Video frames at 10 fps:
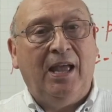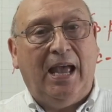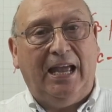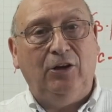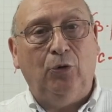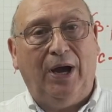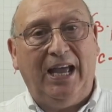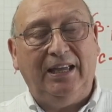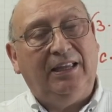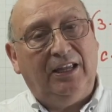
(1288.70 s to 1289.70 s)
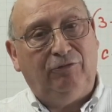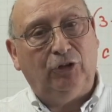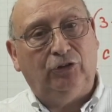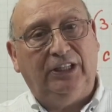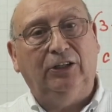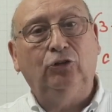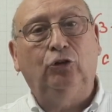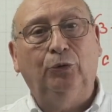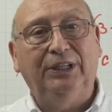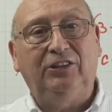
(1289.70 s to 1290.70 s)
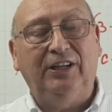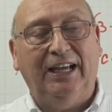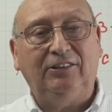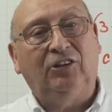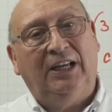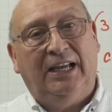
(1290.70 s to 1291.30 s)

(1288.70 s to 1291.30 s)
Anyway, if you didn't do it yet,